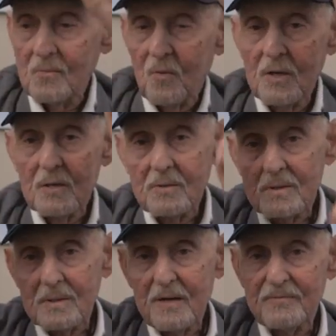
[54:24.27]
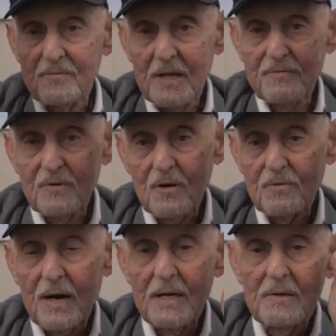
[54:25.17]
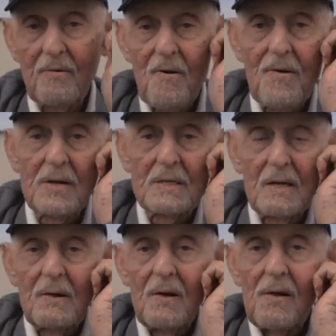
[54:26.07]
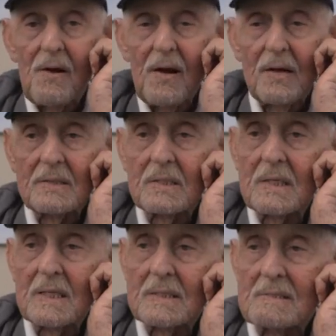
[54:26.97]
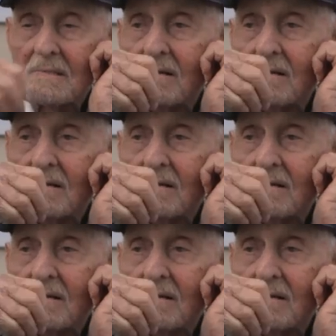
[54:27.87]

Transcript: one of left left or right, and uh,